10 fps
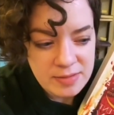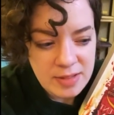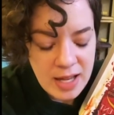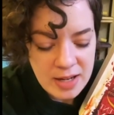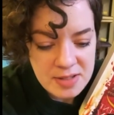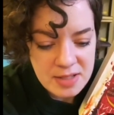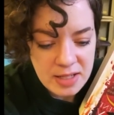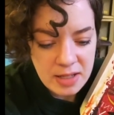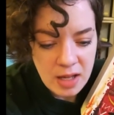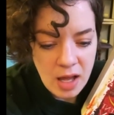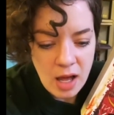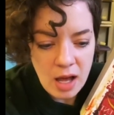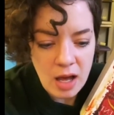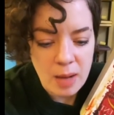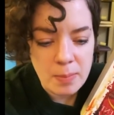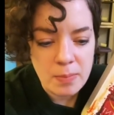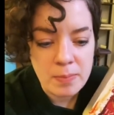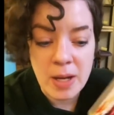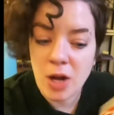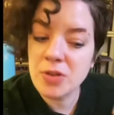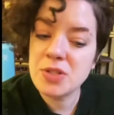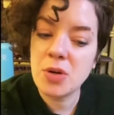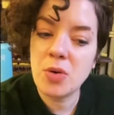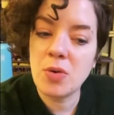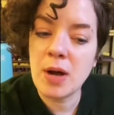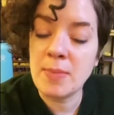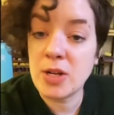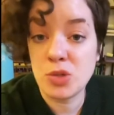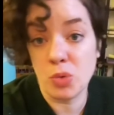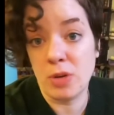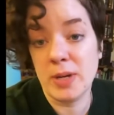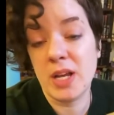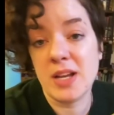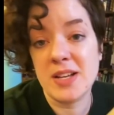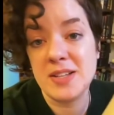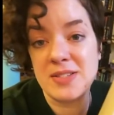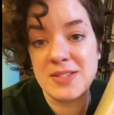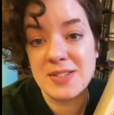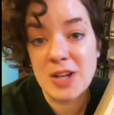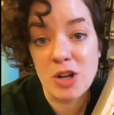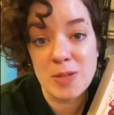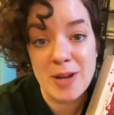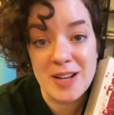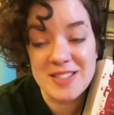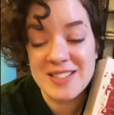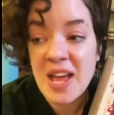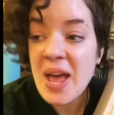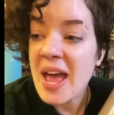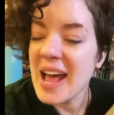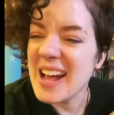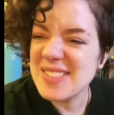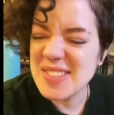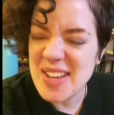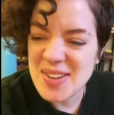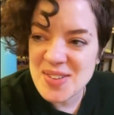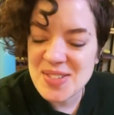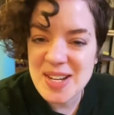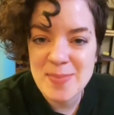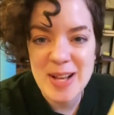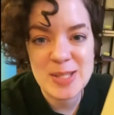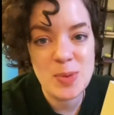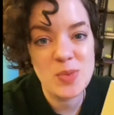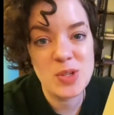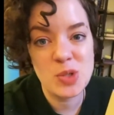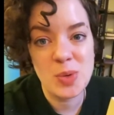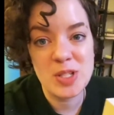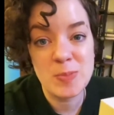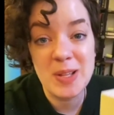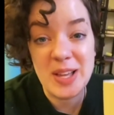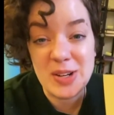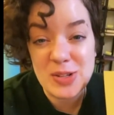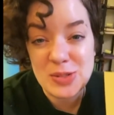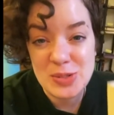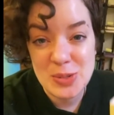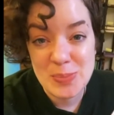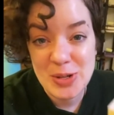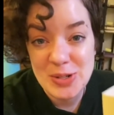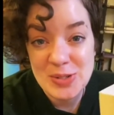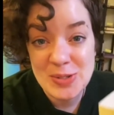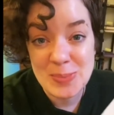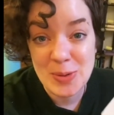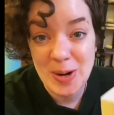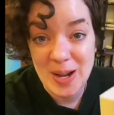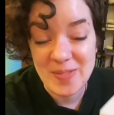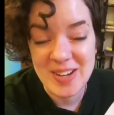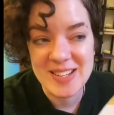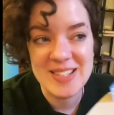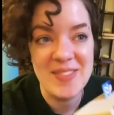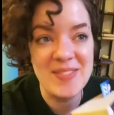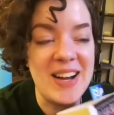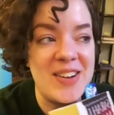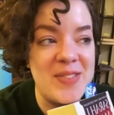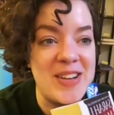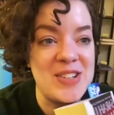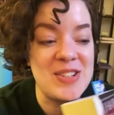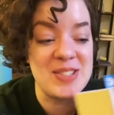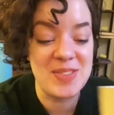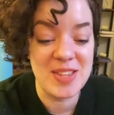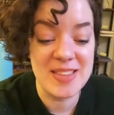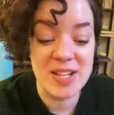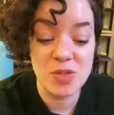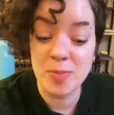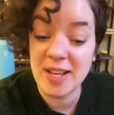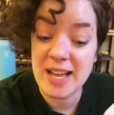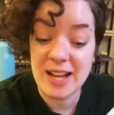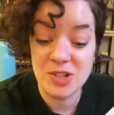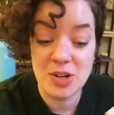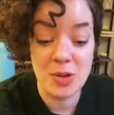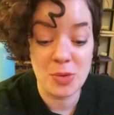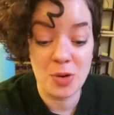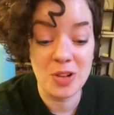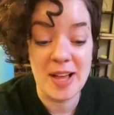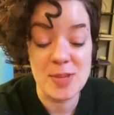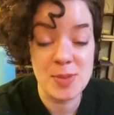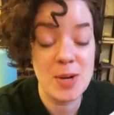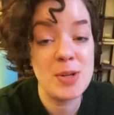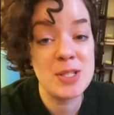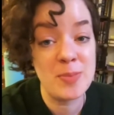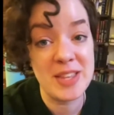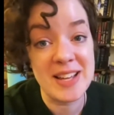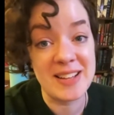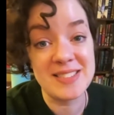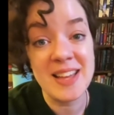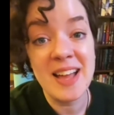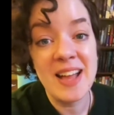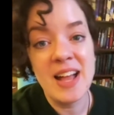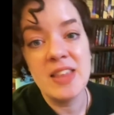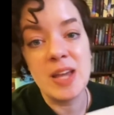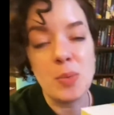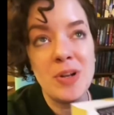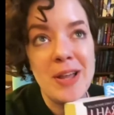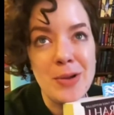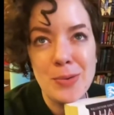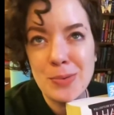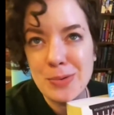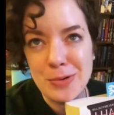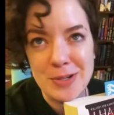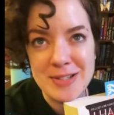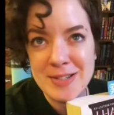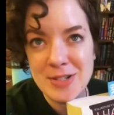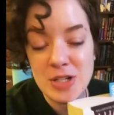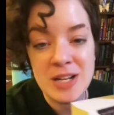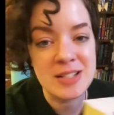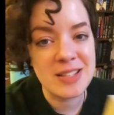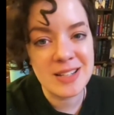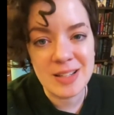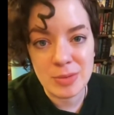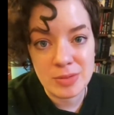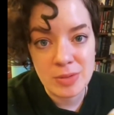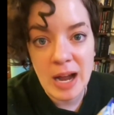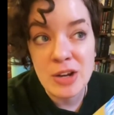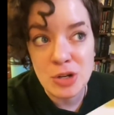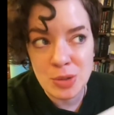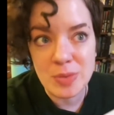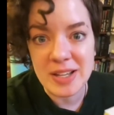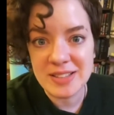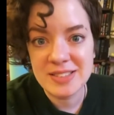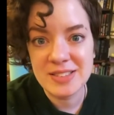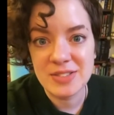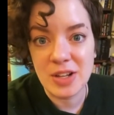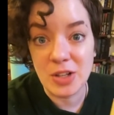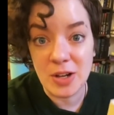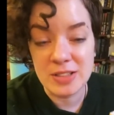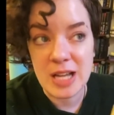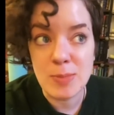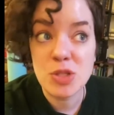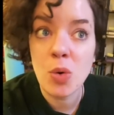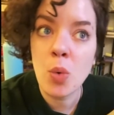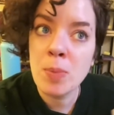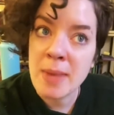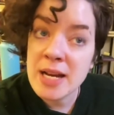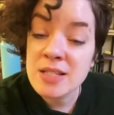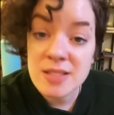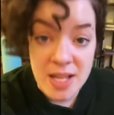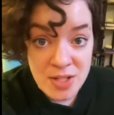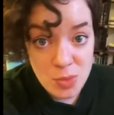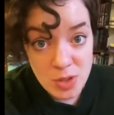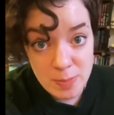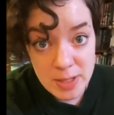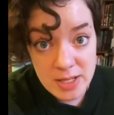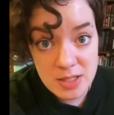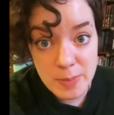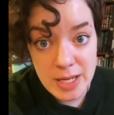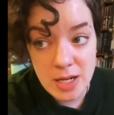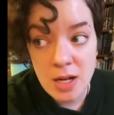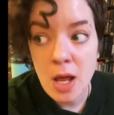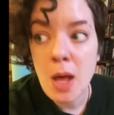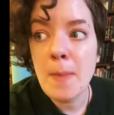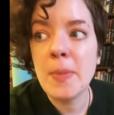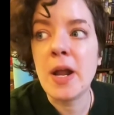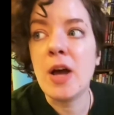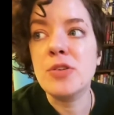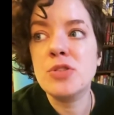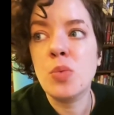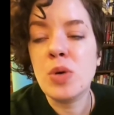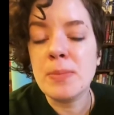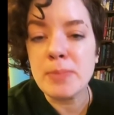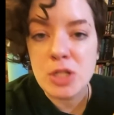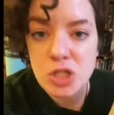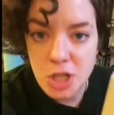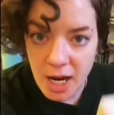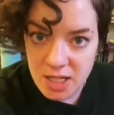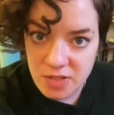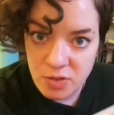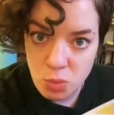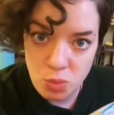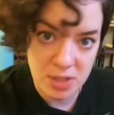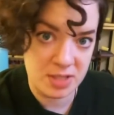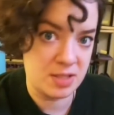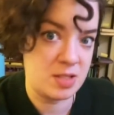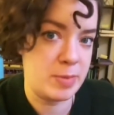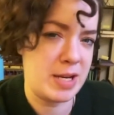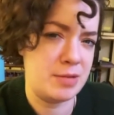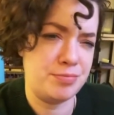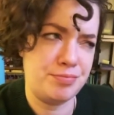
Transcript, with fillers: honestly. Um, but also, I'm not sure because Sarah J. Maas has a tendency to make some of these twists be like super, super obvious. I'm going to mention some of the things from like ACOTAR and Throne of Glass, but there were some things that were like, oh, it's such a, and it's like that I knew this a long time. So it would make sense with it being Sabine, but I also wouldn't be shocked if it wasn't Sabine